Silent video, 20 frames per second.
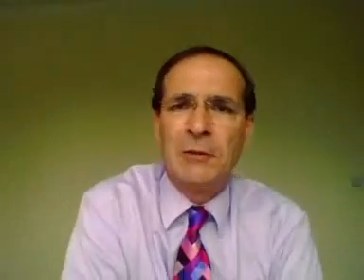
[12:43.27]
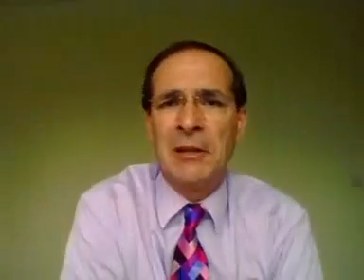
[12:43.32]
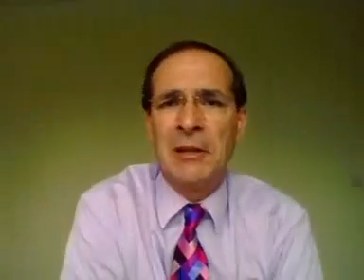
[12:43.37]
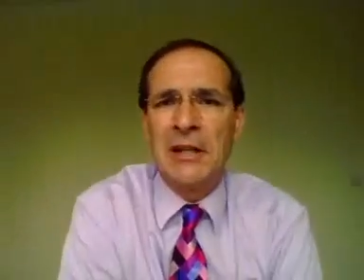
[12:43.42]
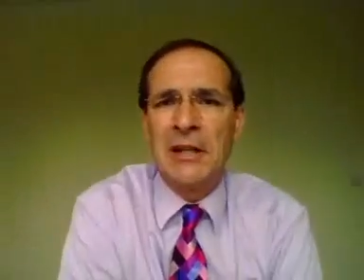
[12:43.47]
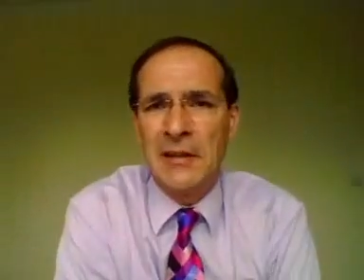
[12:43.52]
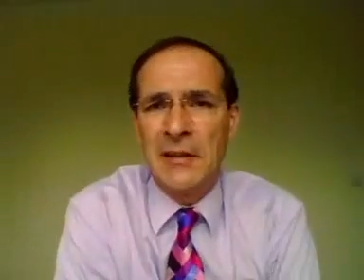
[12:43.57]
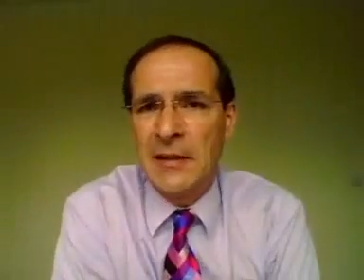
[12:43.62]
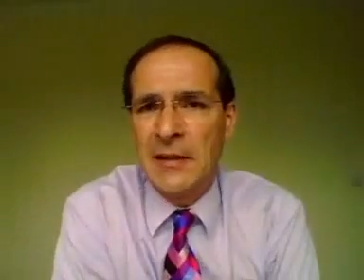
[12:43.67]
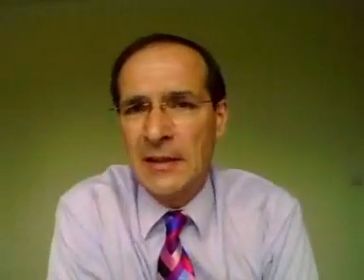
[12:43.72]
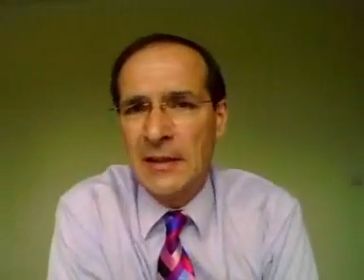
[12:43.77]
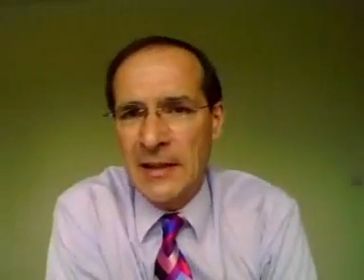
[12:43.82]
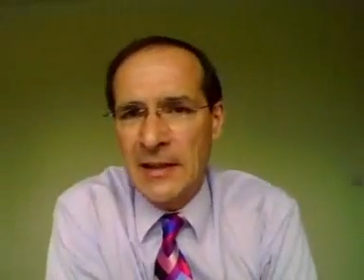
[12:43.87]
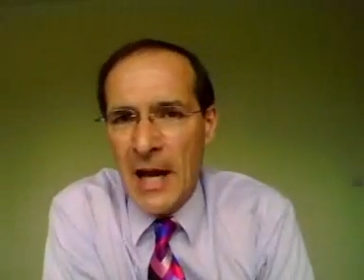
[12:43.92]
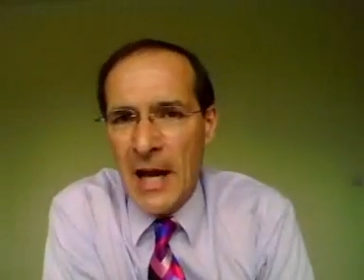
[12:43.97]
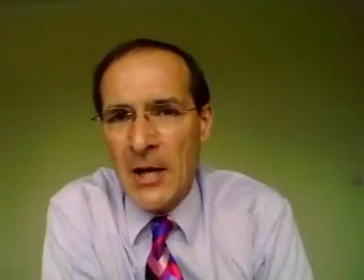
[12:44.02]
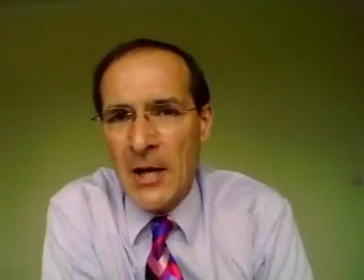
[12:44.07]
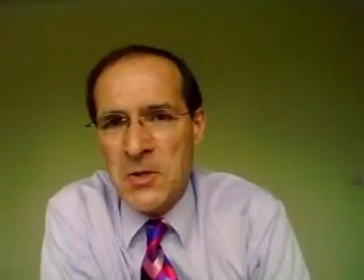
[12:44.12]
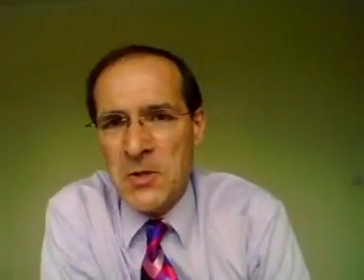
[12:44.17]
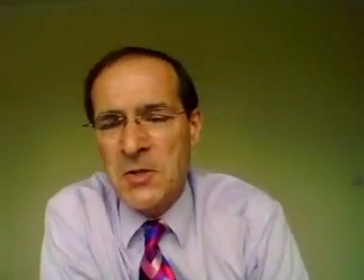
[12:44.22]
really think
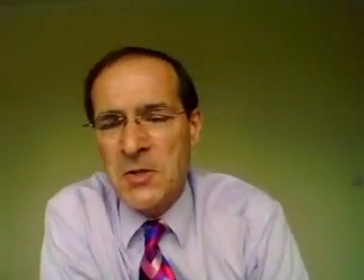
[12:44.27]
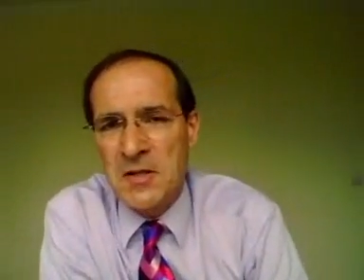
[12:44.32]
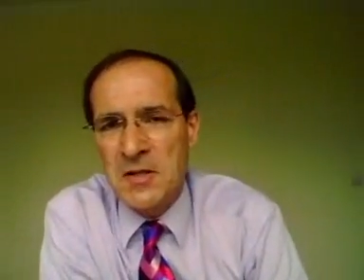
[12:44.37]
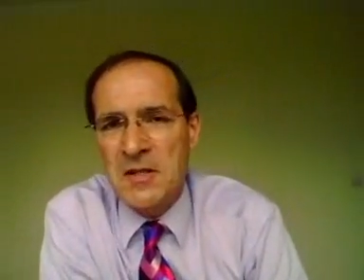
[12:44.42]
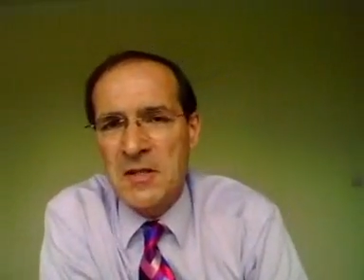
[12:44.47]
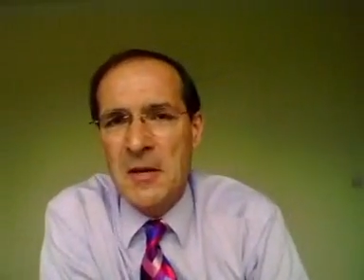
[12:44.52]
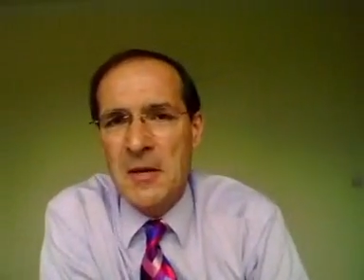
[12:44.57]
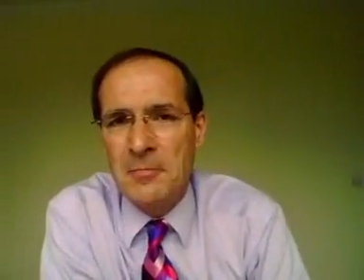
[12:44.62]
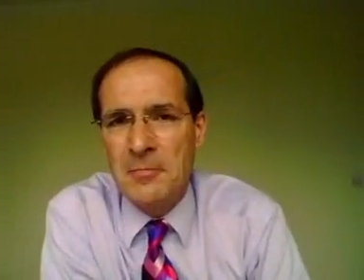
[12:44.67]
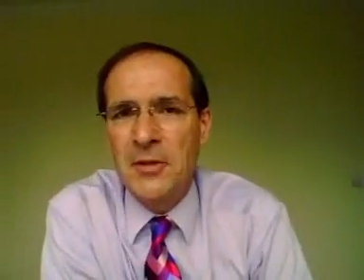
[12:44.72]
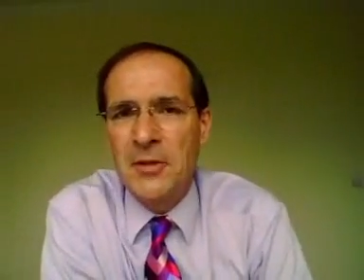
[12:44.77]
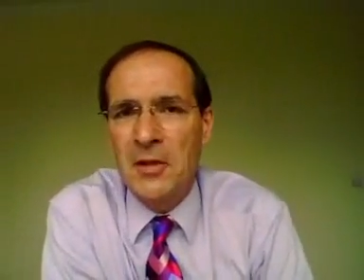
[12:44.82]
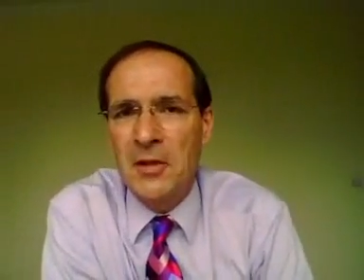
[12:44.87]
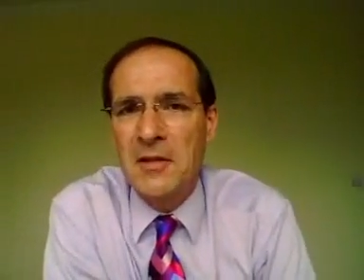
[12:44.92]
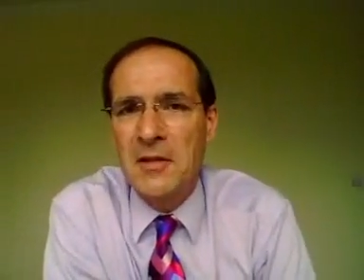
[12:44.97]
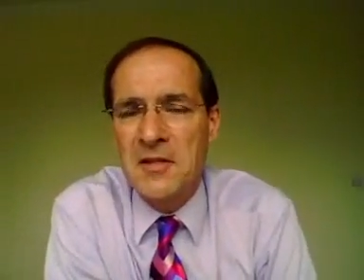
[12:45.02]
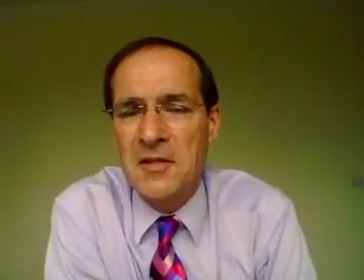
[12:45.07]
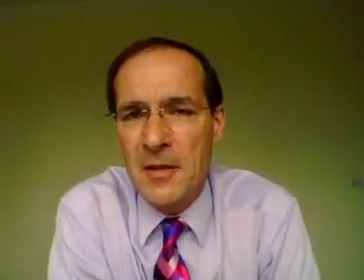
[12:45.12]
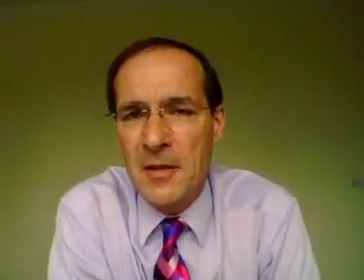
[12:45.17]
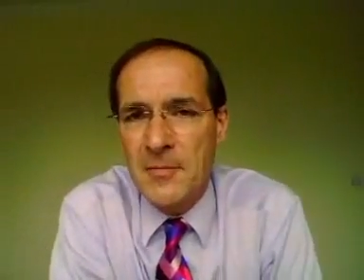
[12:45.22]
the action is in
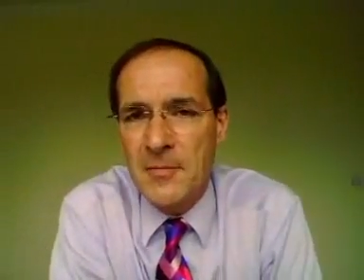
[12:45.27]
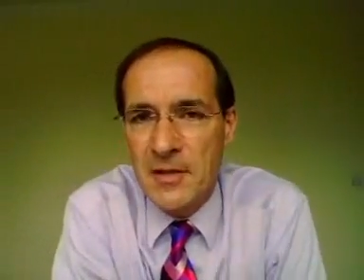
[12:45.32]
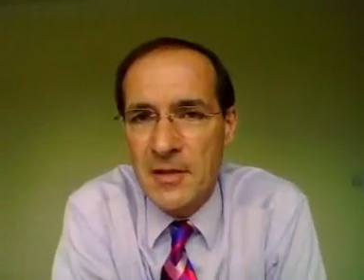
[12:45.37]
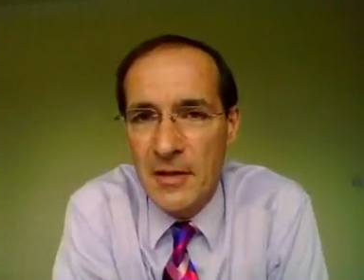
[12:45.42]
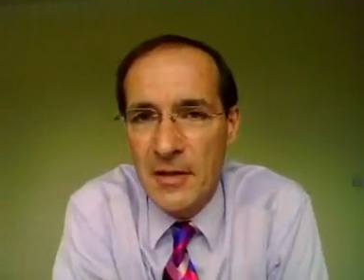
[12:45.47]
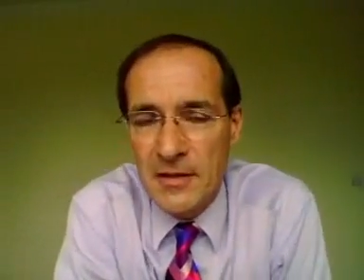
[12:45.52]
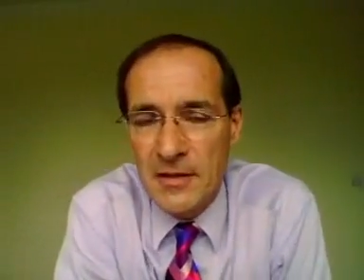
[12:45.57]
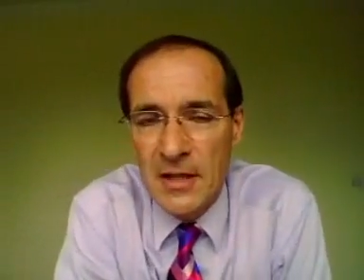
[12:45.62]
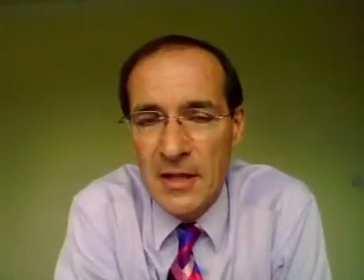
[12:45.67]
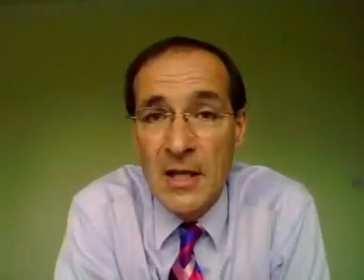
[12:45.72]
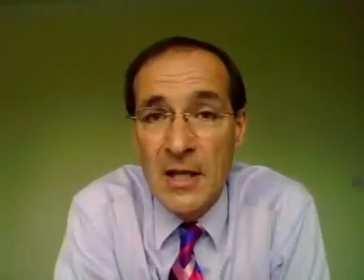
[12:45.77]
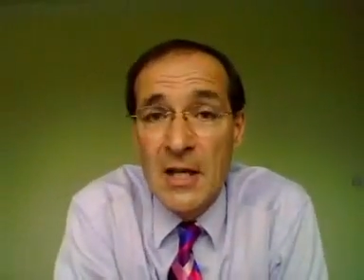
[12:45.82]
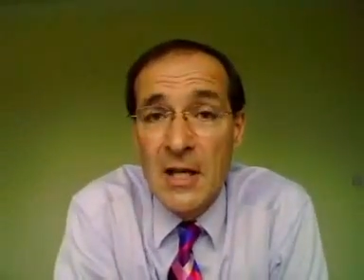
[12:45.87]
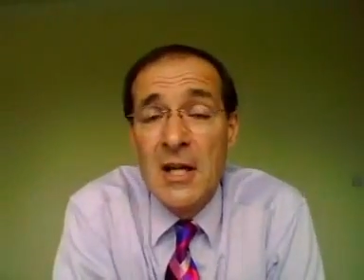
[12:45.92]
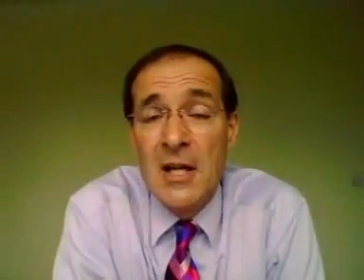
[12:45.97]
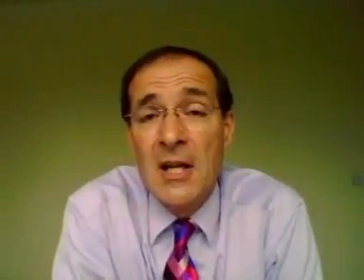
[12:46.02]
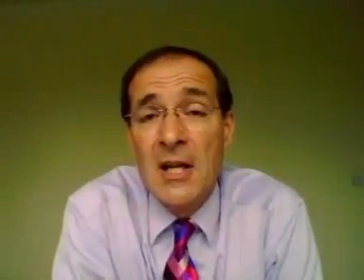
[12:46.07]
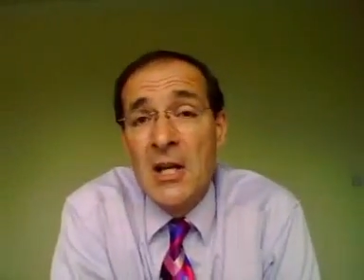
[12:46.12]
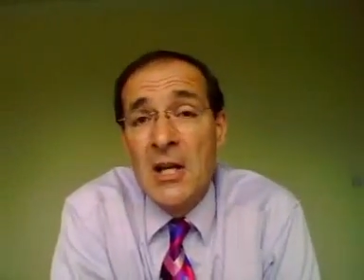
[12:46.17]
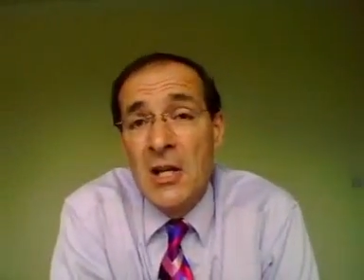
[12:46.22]
embryonic stem cells.
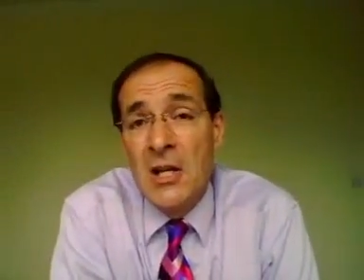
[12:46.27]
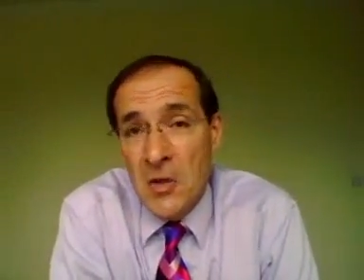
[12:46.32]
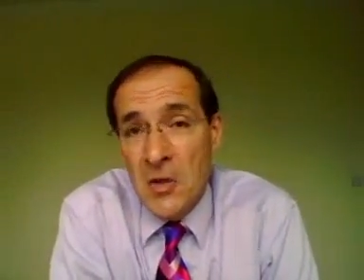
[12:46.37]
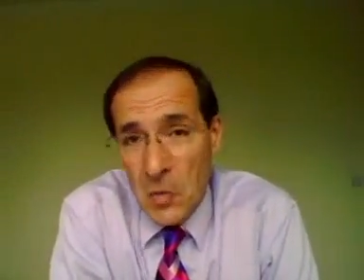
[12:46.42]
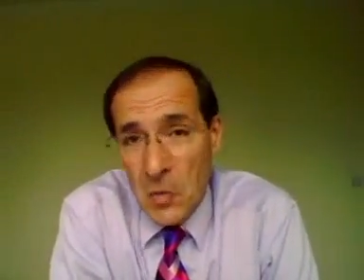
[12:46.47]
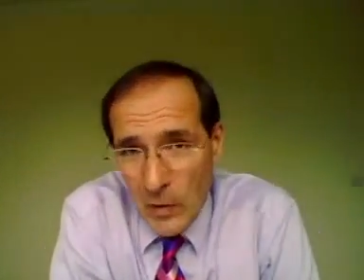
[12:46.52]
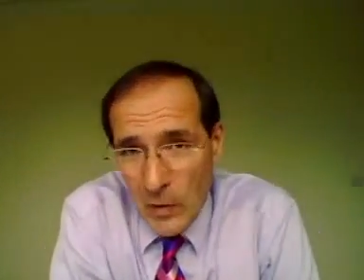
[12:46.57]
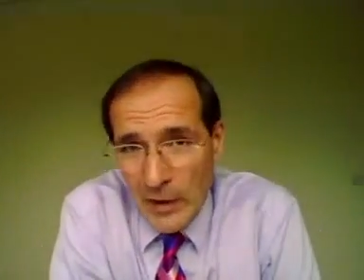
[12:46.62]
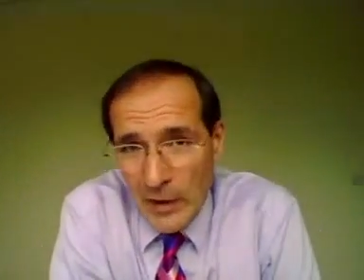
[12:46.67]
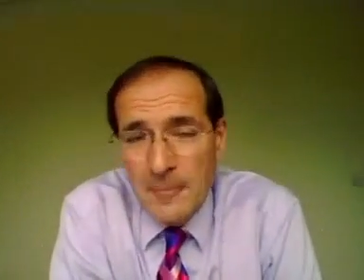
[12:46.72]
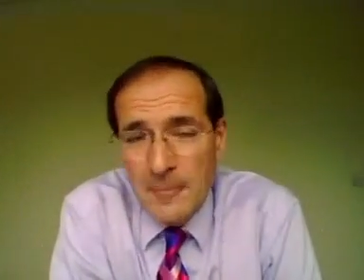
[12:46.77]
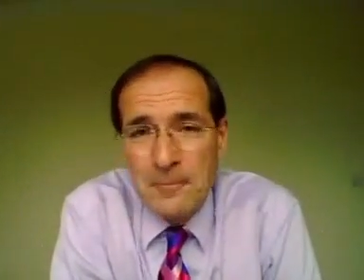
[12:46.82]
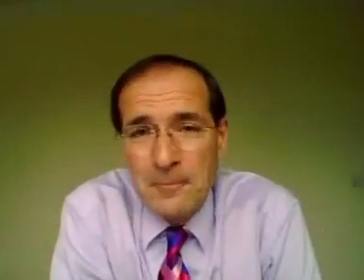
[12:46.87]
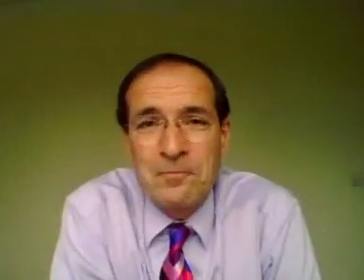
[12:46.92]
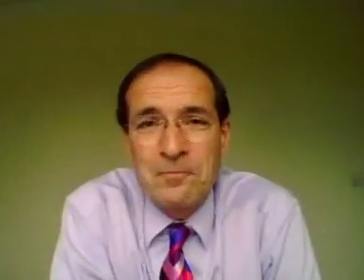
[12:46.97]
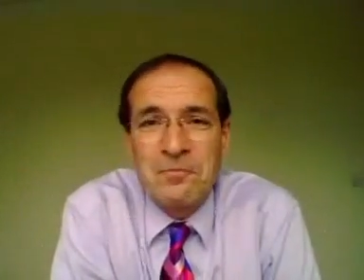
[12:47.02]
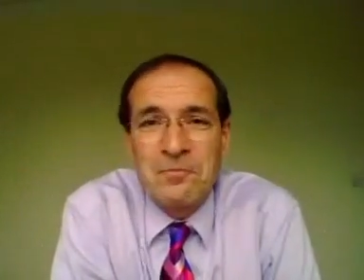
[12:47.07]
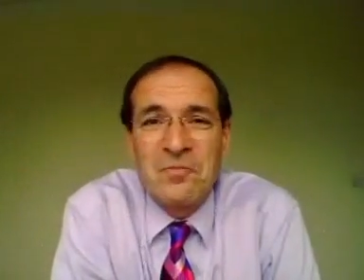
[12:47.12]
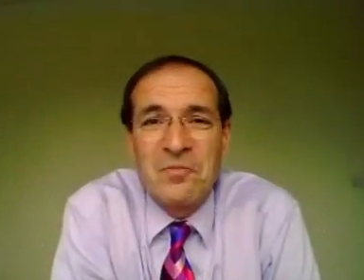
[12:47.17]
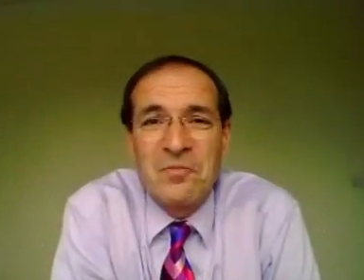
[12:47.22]
Well,